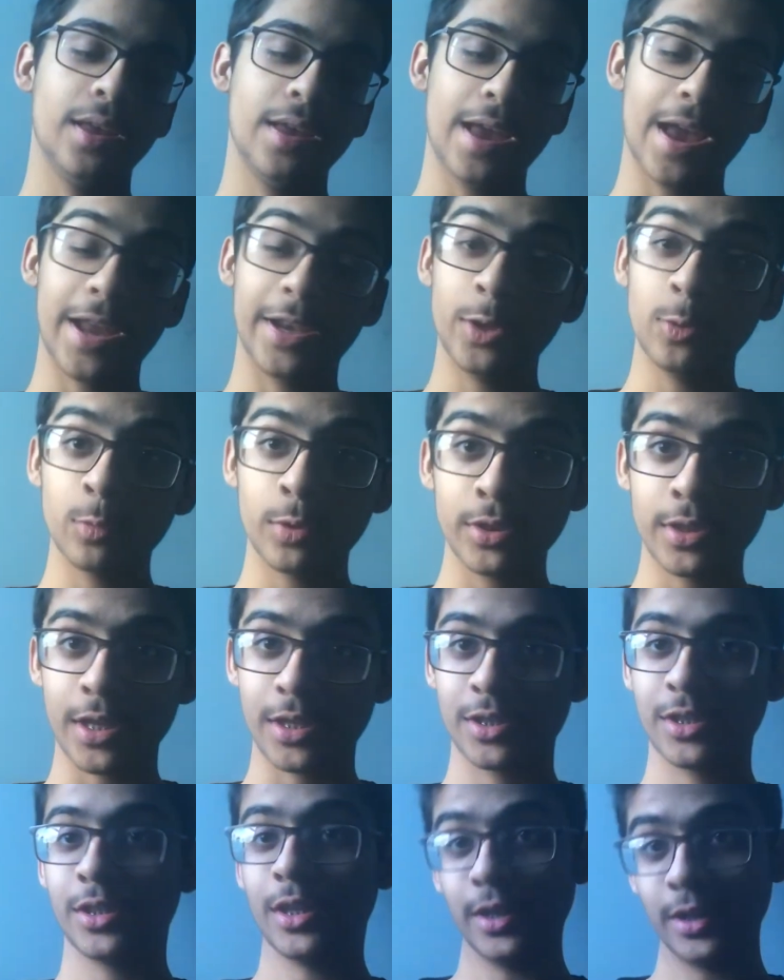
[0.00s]
Anyone
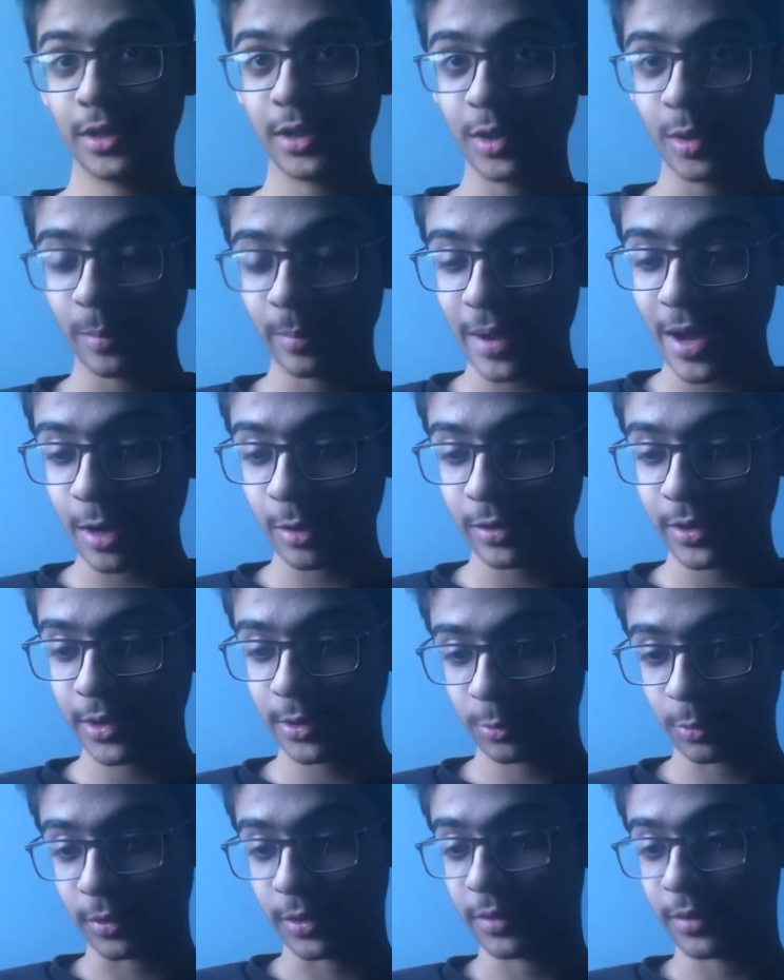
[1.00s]
that's thinking about it or